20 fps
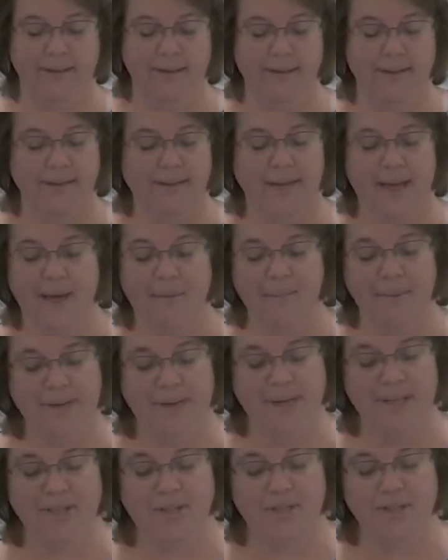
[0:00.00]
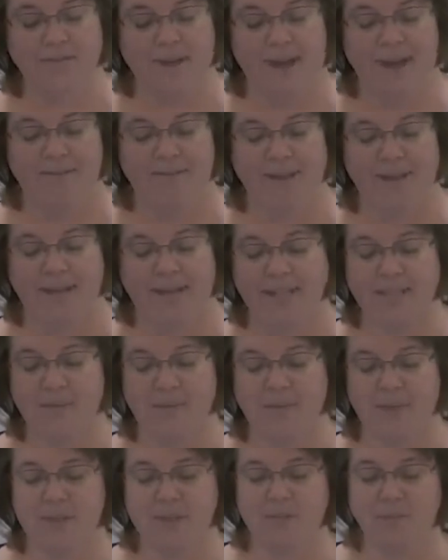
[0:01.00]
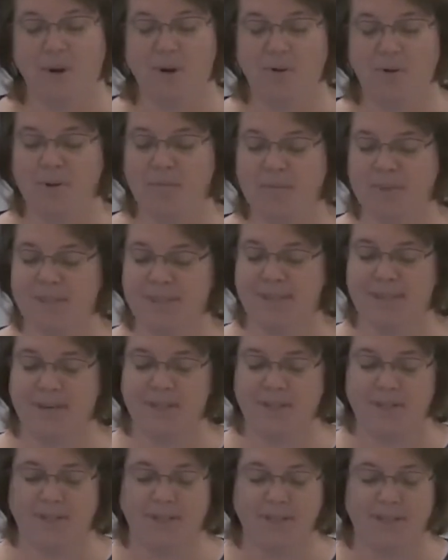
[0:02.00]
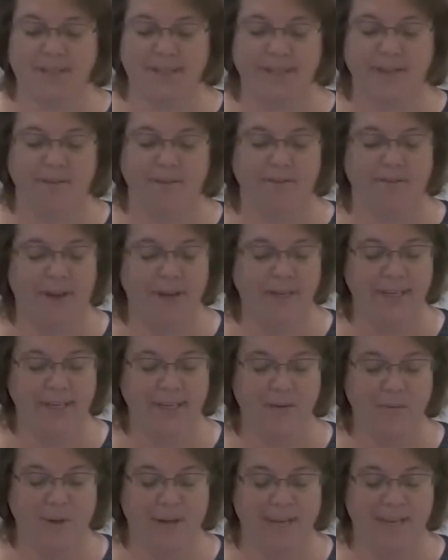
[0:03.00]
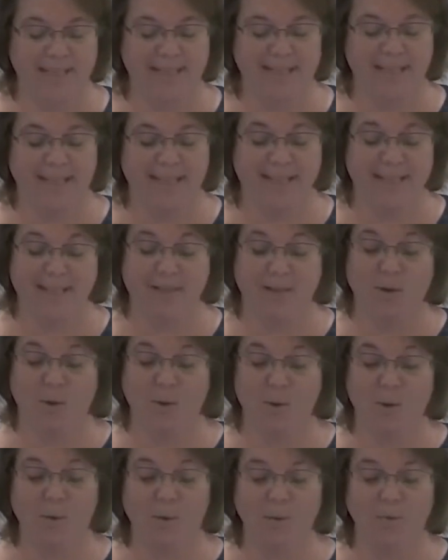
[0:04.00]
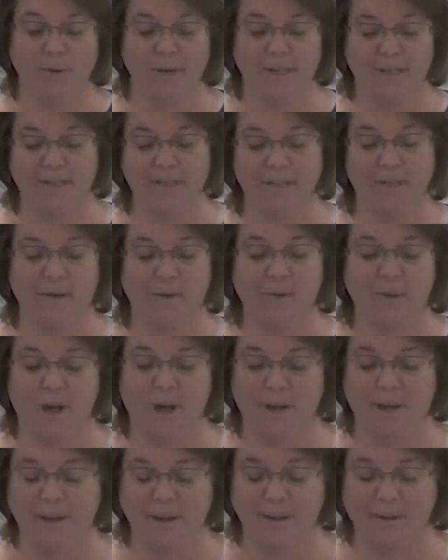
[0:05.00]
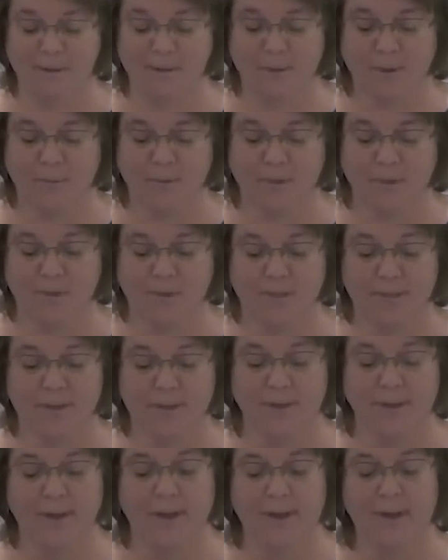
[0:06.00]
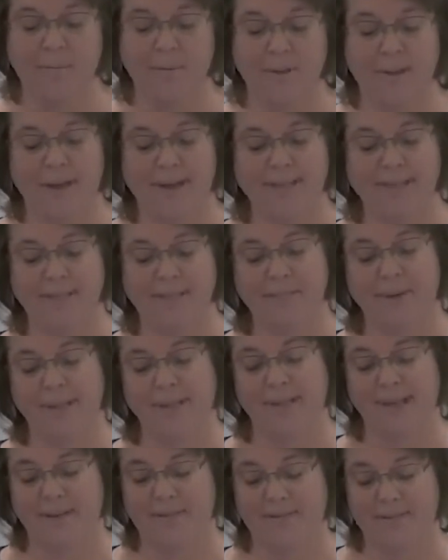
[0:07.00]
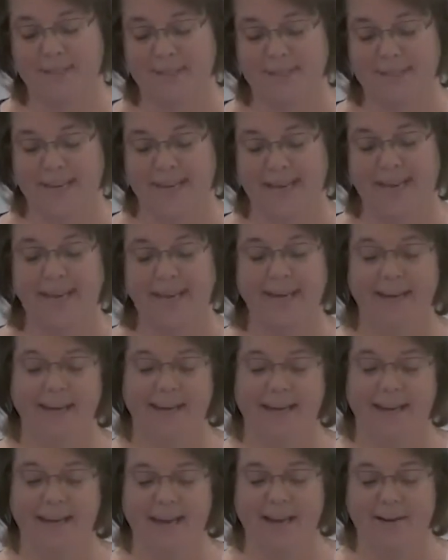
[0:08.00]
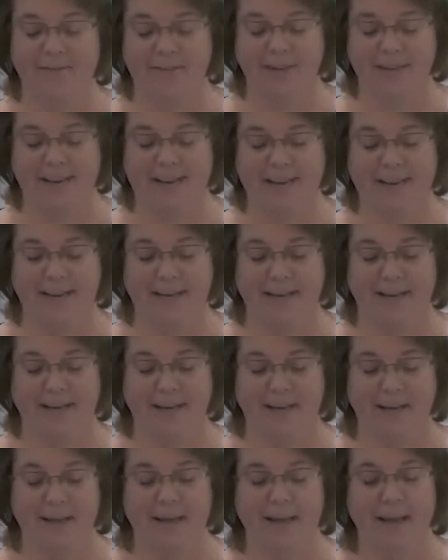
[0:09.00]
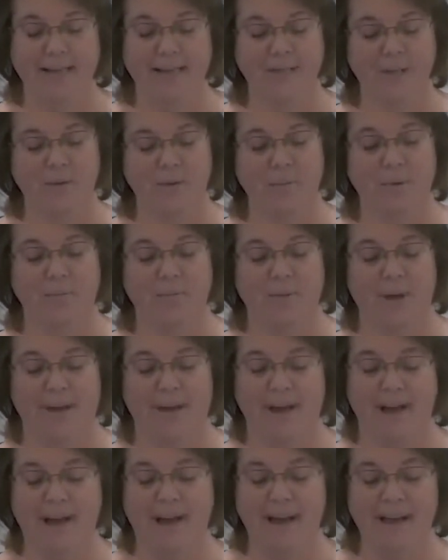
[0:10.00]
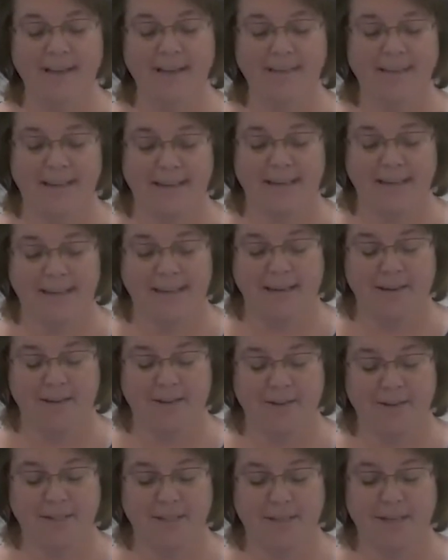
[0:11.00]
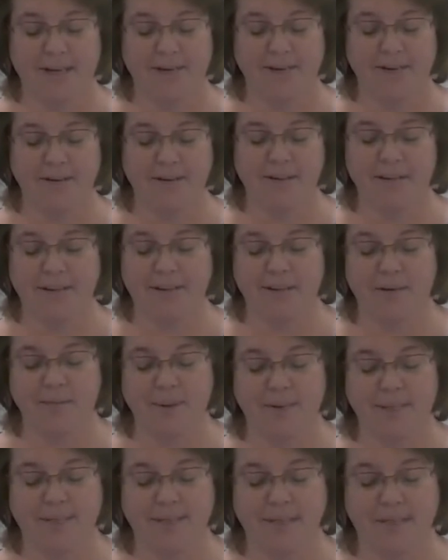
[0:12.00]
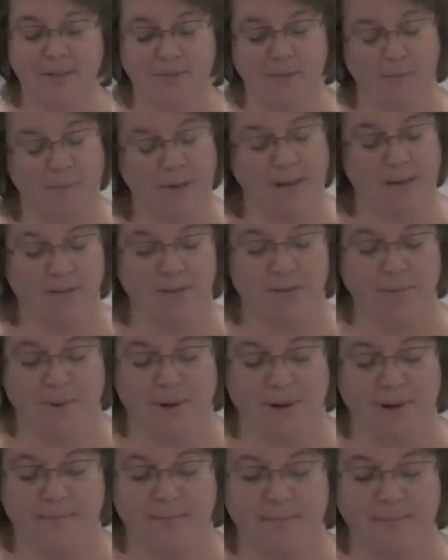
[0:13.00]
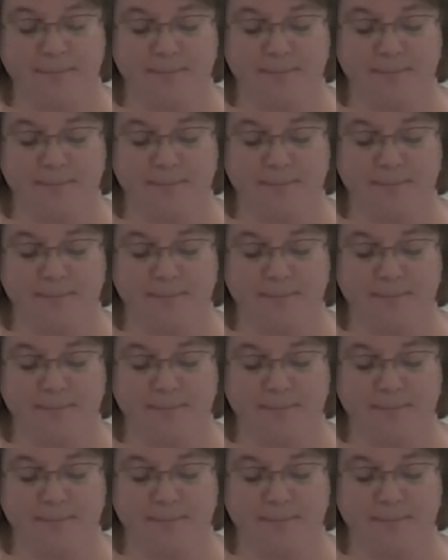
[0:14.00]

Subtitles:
The combination of having intimate small group discussions and finding ways that these old, written so long ago scriptures apply to my life today and every day has opened my eyes and ears to hear a clearer message from Pastor Bob.